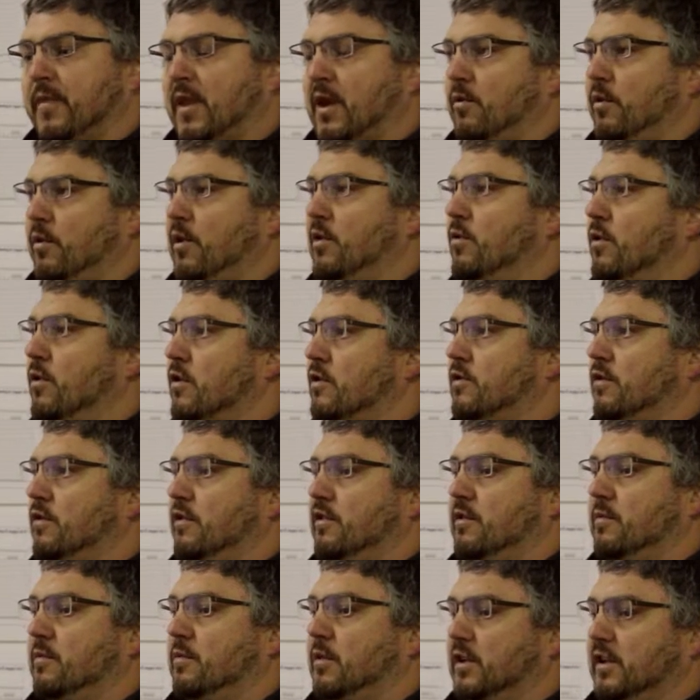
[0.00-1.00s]
we walk through
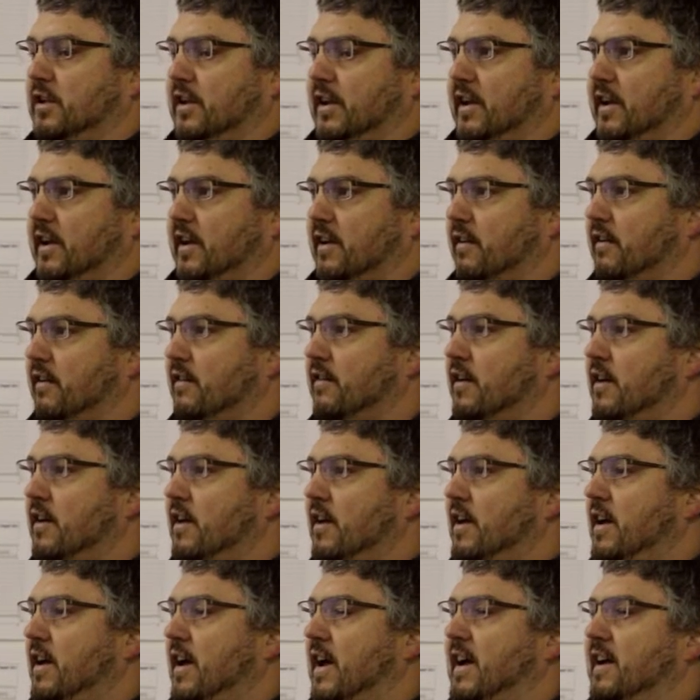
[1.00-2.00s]
the building,
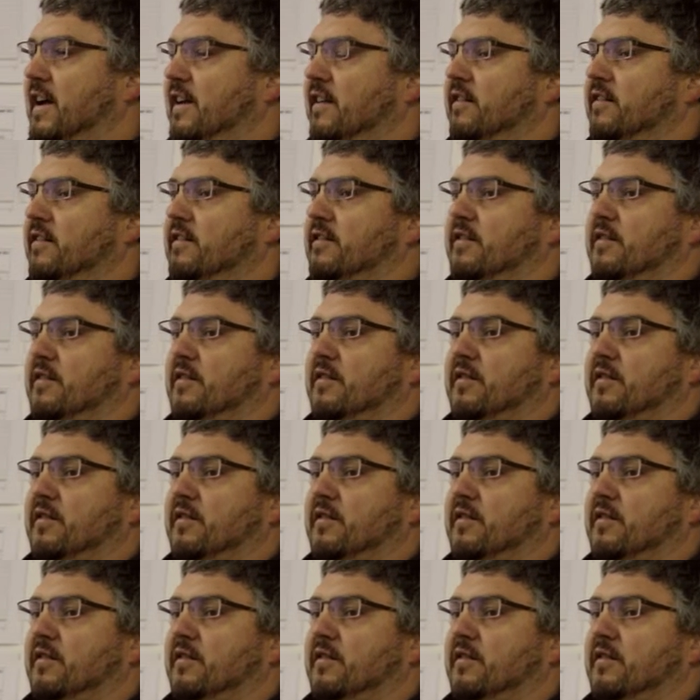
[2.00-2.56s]
and